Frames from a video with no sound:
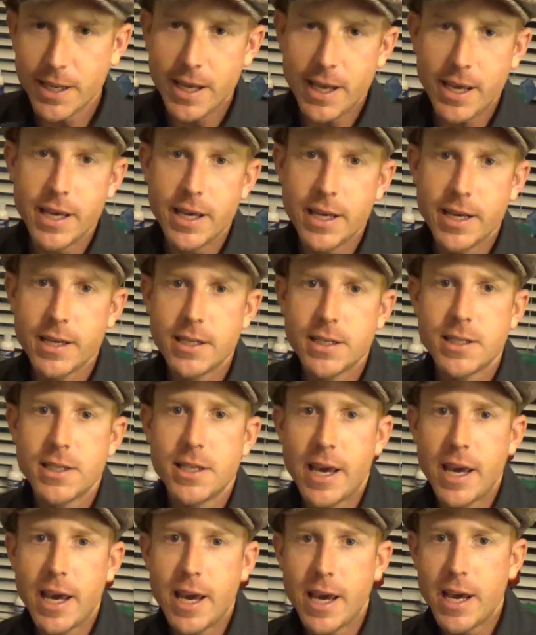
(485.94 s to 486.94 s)

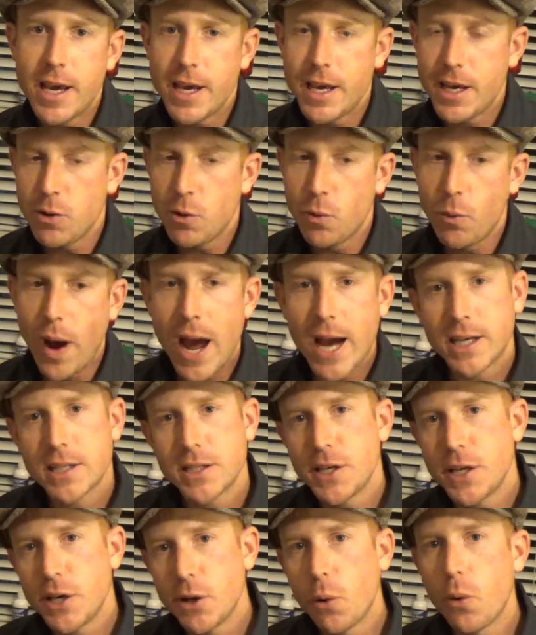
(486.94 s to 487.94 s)
is a waxy,